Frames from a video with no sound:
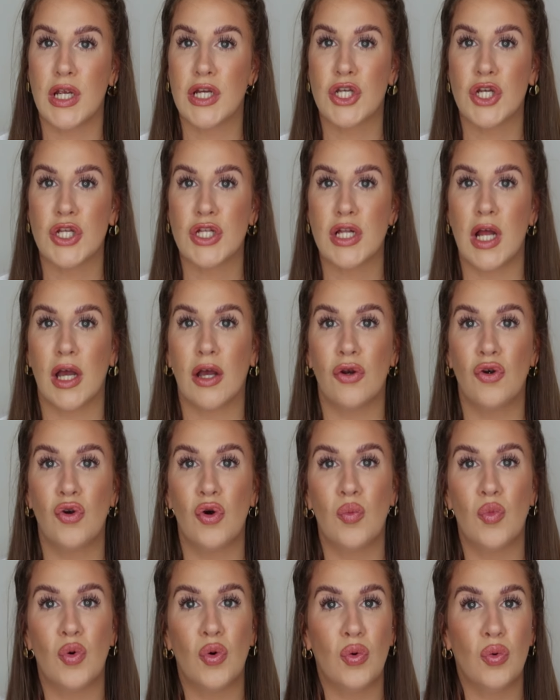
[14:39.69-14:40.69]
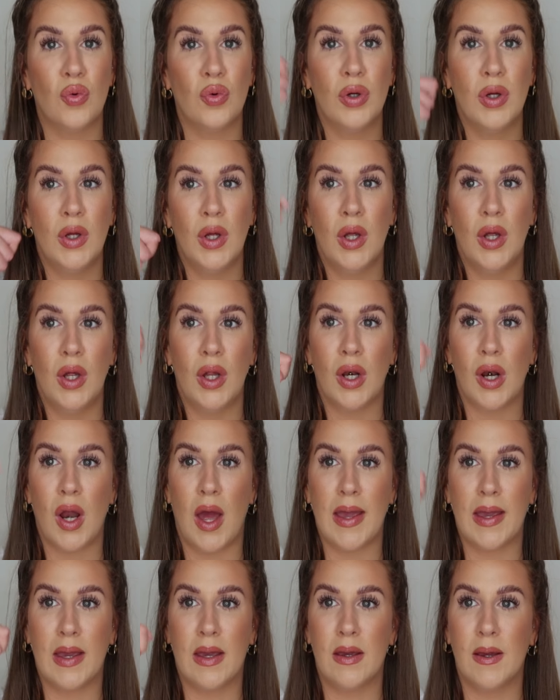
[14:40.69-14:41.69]
It's just like a normal,
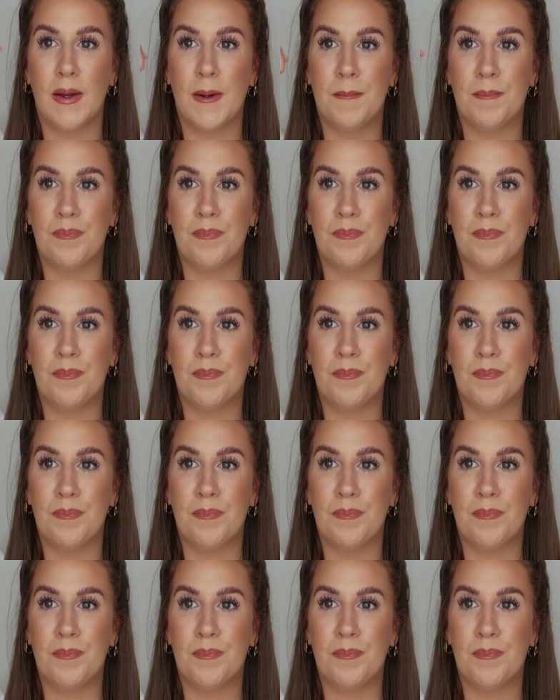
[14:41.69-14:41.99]
like,